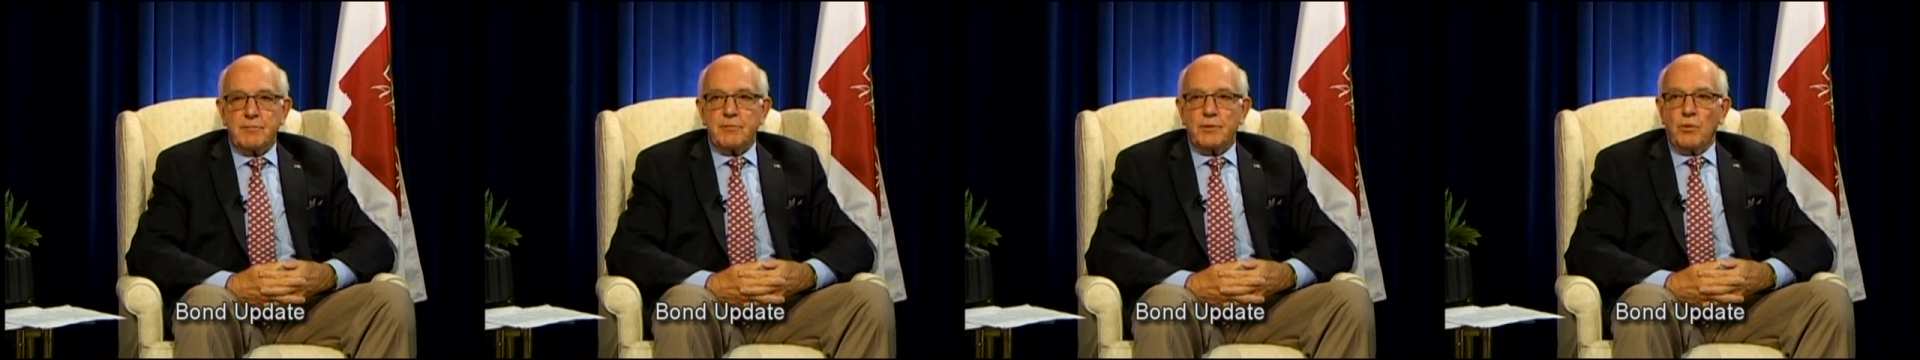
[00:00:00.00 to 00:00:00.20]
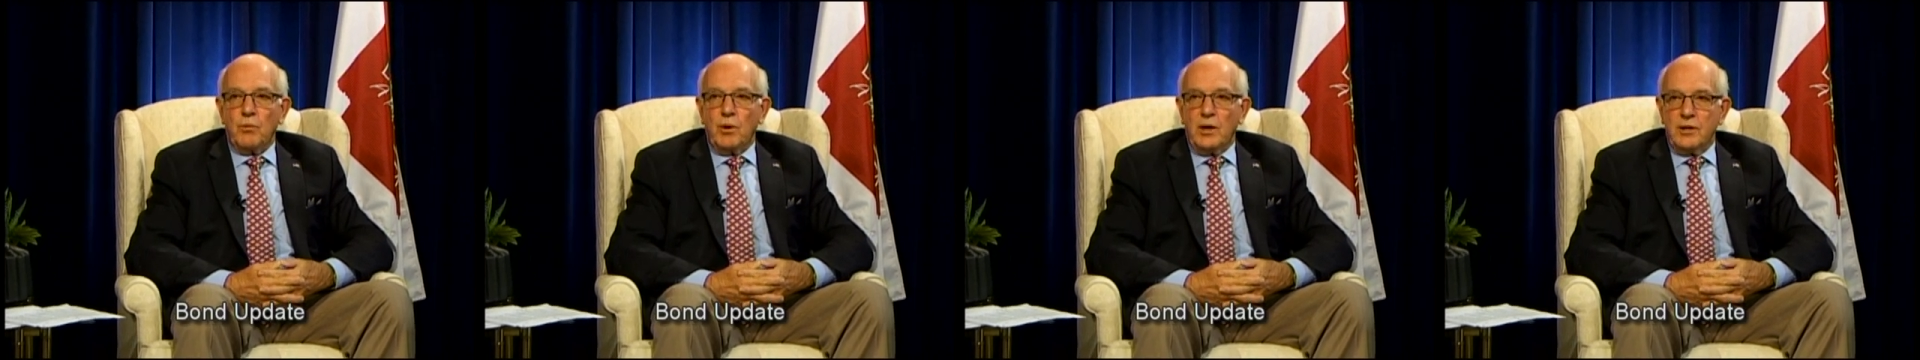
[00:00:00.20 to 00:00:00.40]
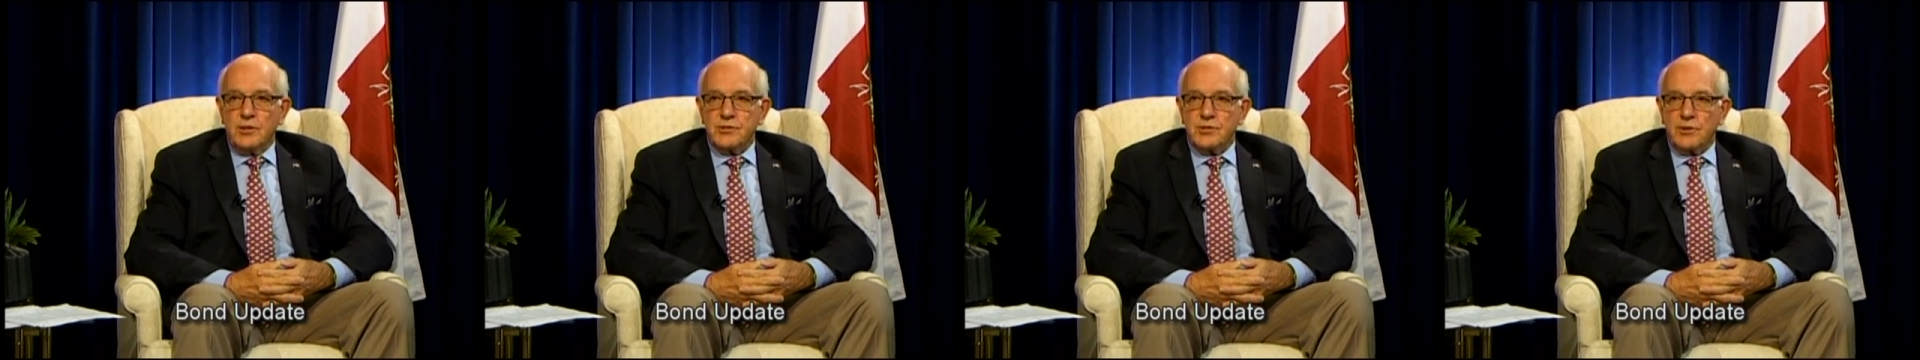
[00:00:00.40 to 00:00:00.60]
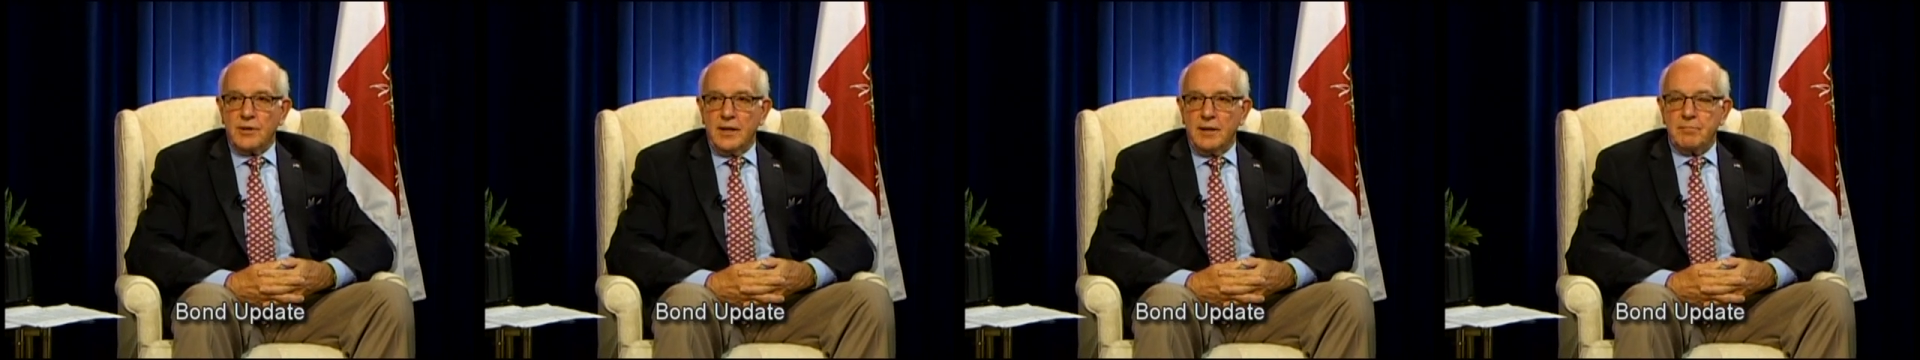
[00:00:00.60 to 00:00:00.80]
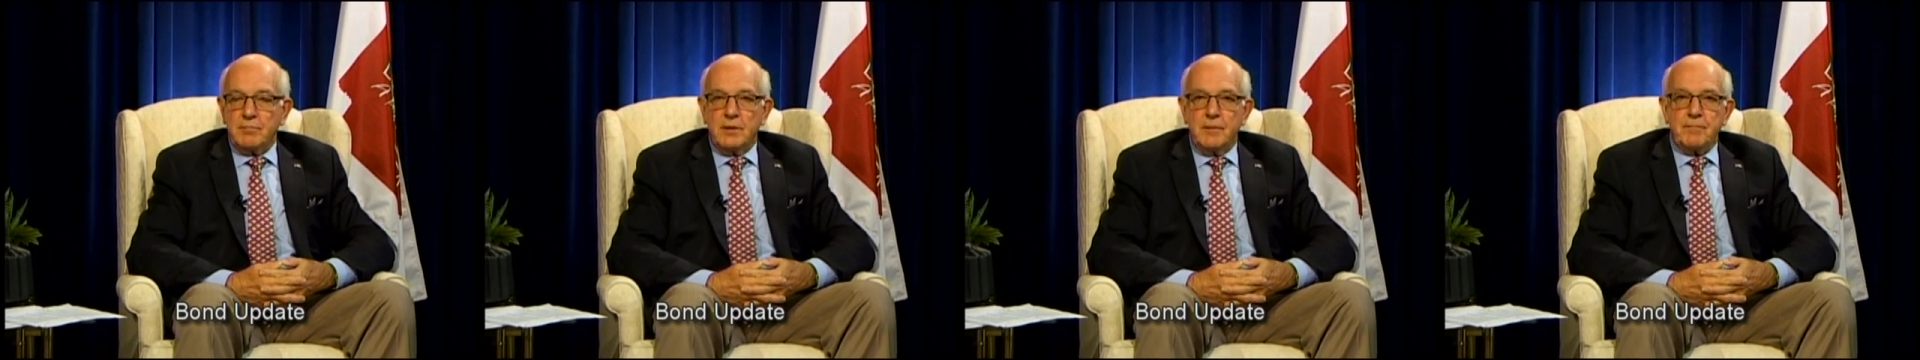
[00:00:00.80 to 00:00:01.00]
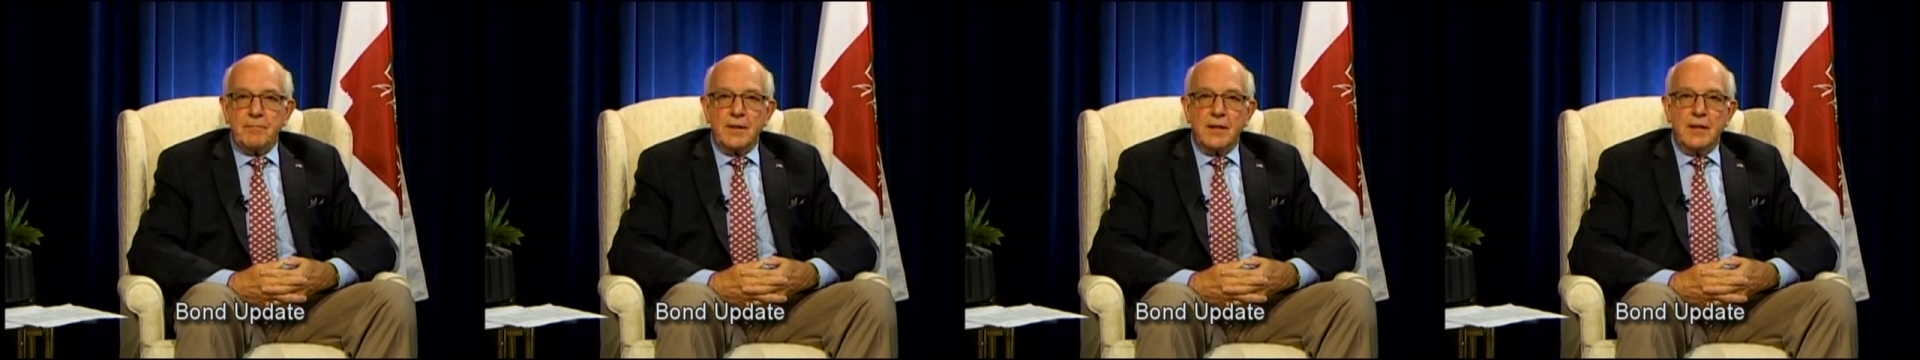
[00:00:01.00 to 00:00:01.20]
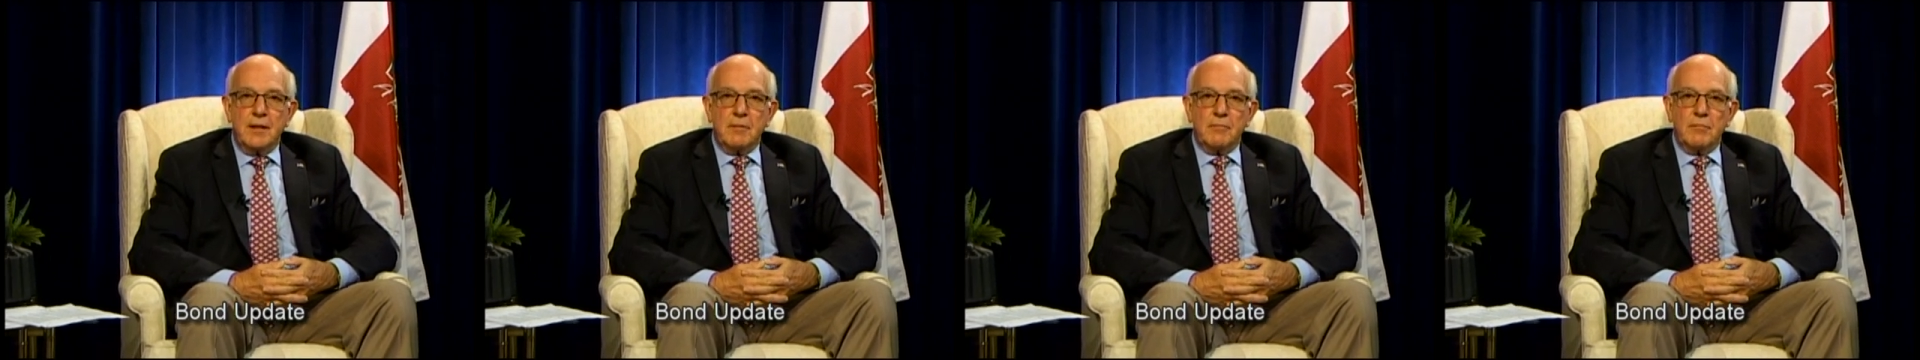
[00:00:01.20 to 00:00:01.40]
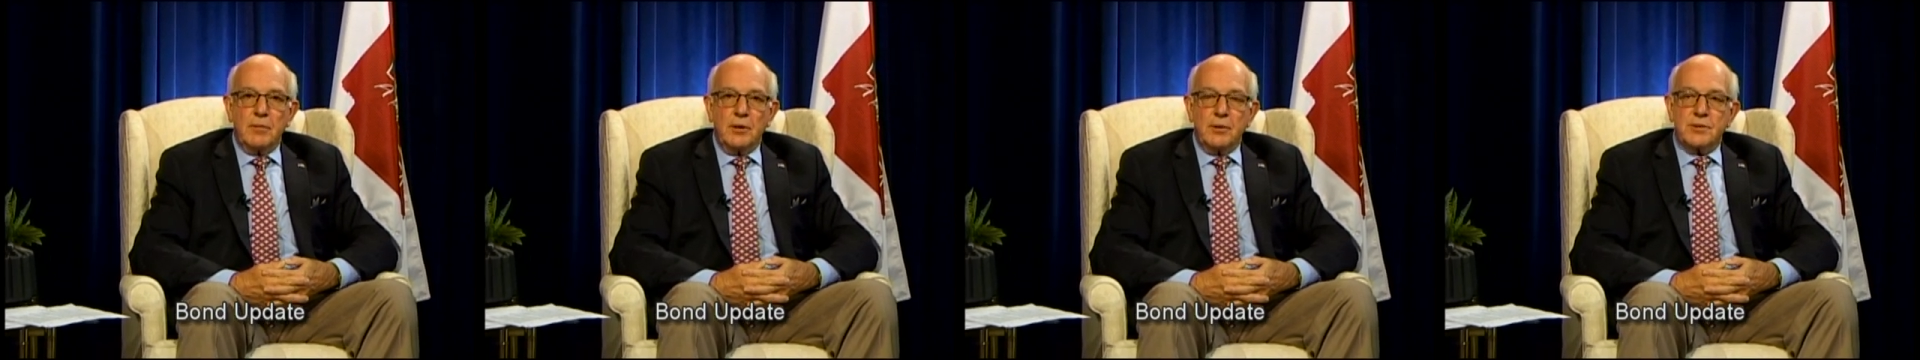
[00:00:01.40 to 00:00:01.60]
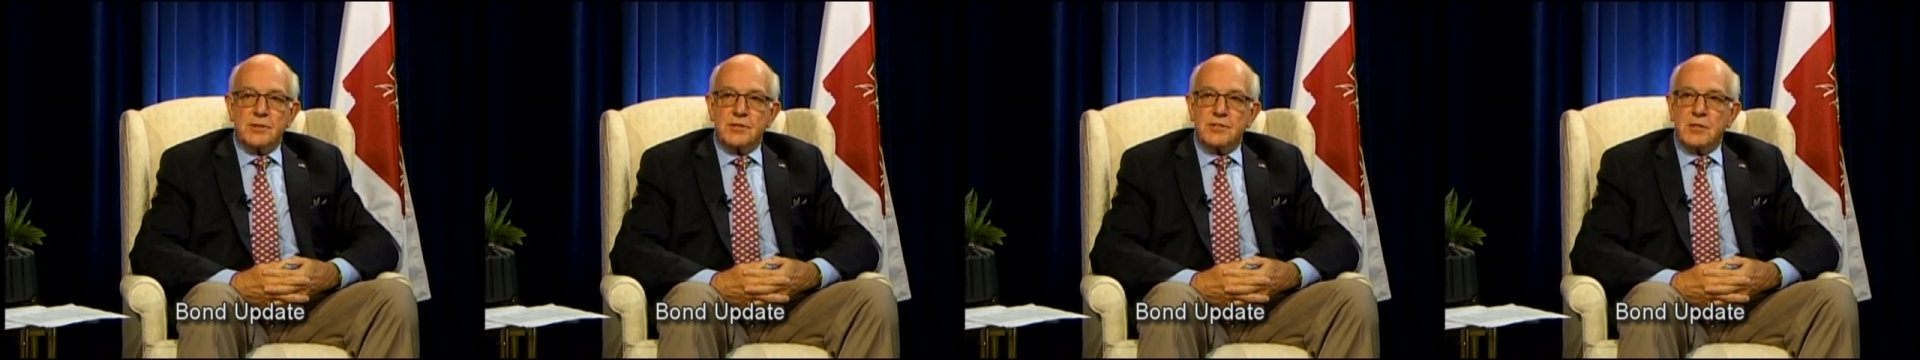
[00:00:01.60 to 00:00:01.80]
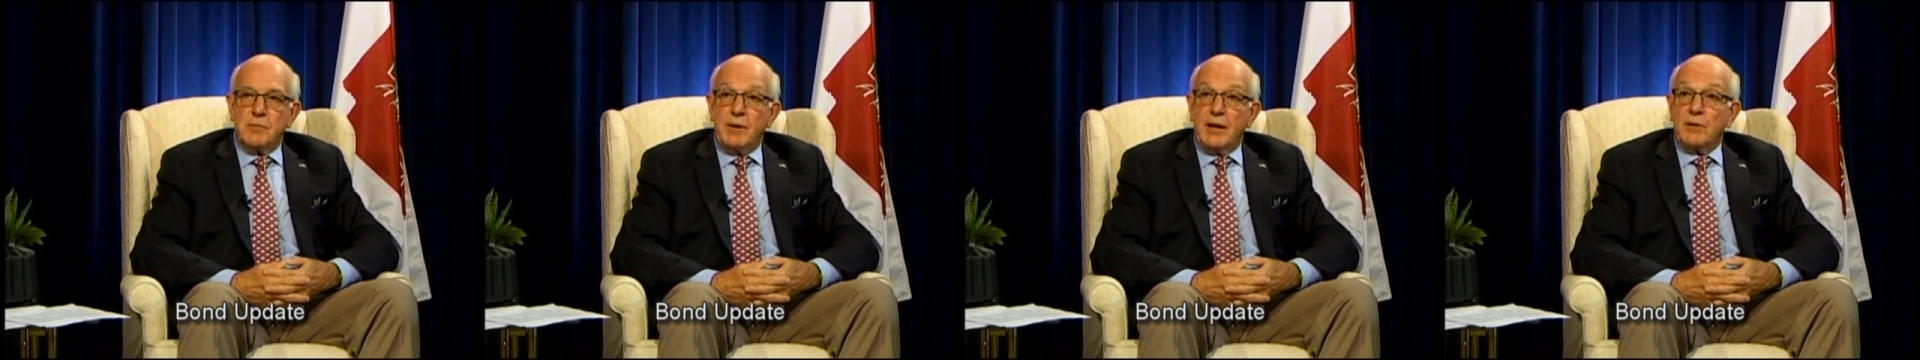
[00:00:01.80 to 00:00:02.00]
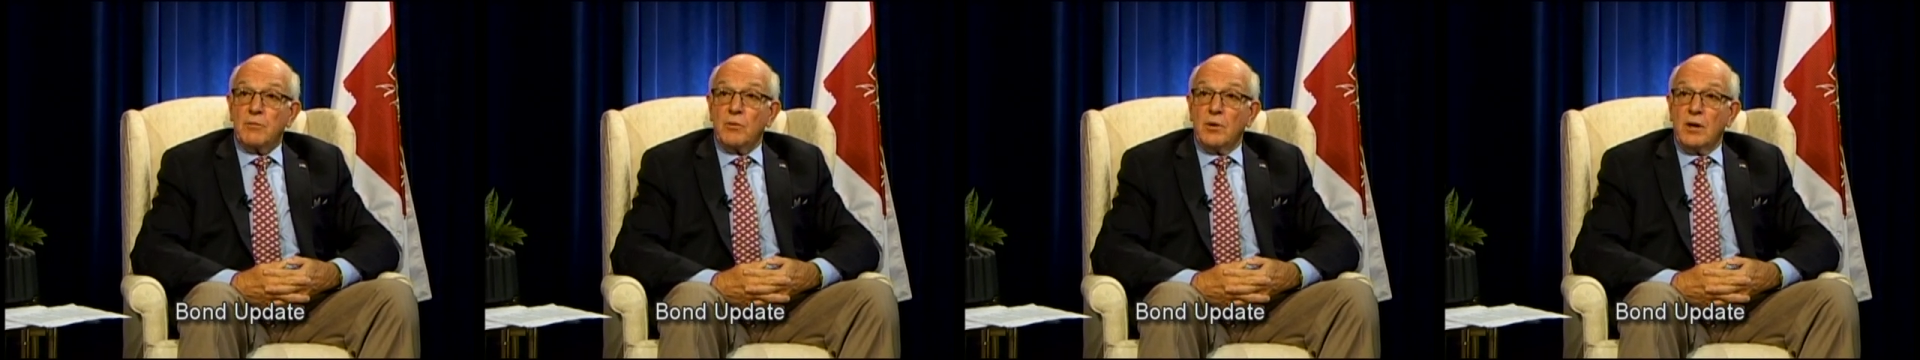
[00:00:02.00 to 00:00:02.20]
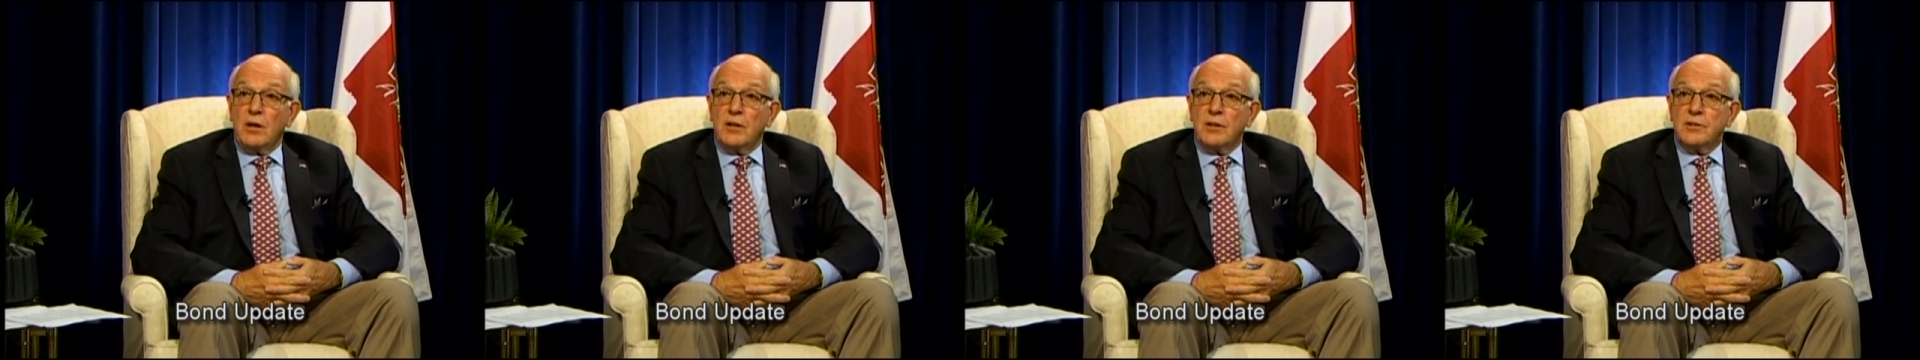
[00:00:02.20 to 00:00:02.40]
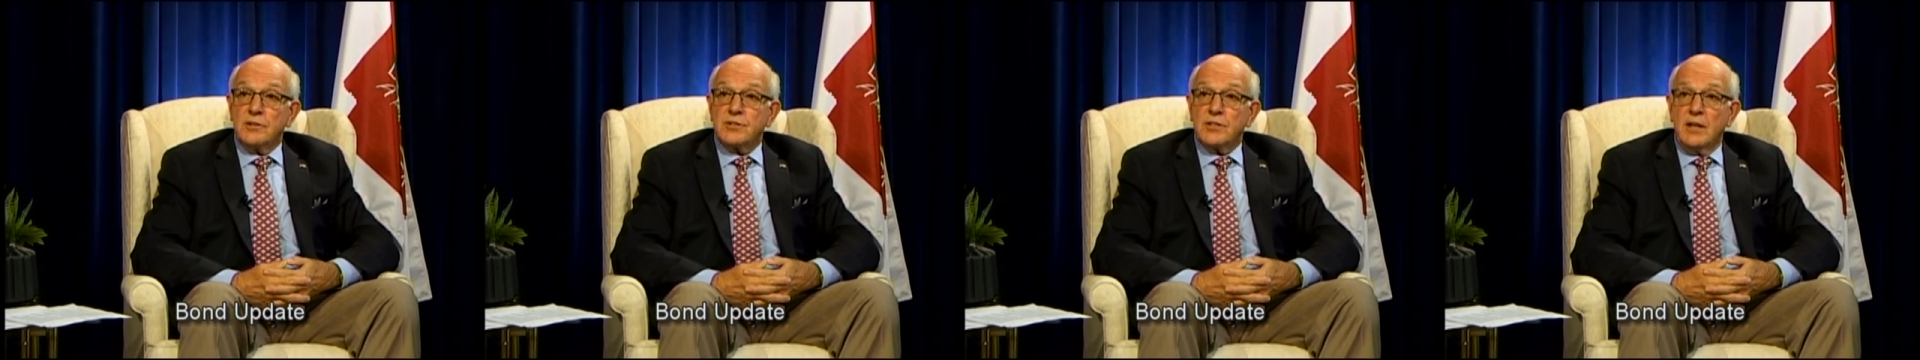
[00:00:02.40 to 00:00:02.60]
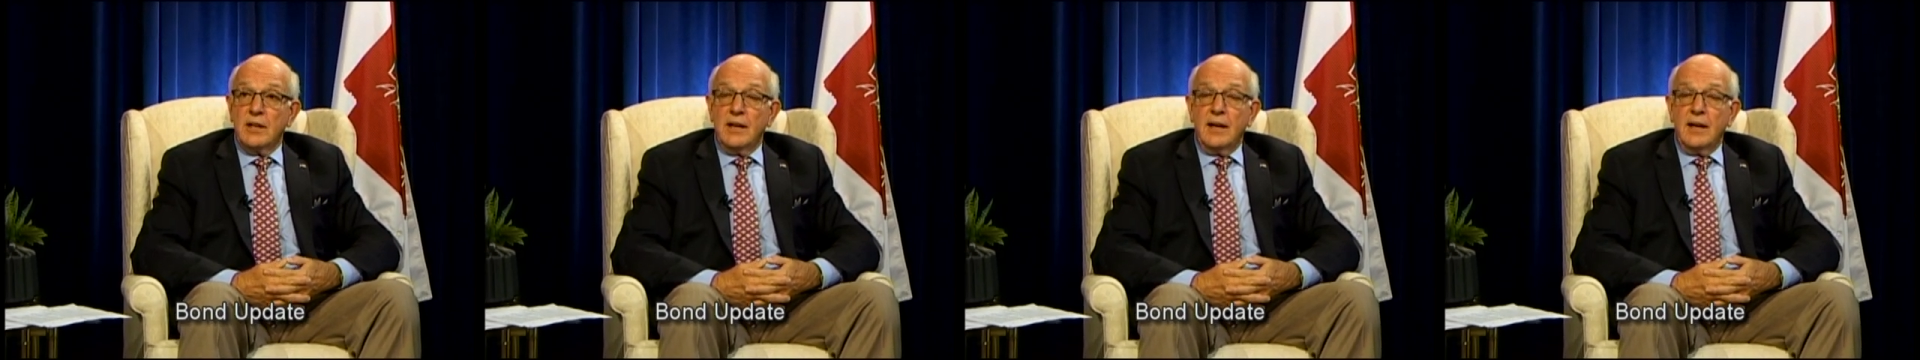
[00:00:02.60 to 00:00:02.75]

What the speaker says: The walls are up, both the cement walls